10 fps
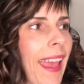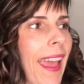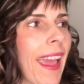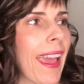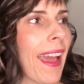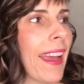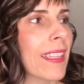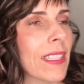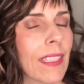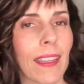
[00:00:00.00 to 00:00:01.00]

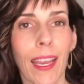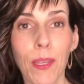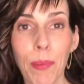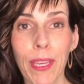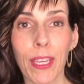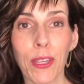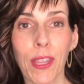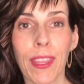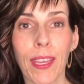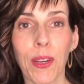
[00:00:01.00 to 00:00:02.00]
And that could be a good
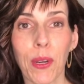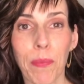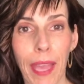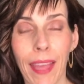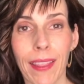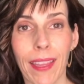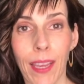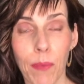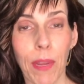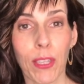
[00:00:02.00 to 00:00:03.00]
thing or a bad thing.
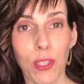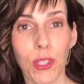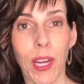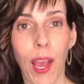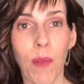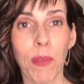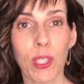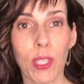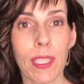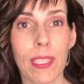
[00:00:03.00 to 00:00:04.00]
I'm not sure how much it is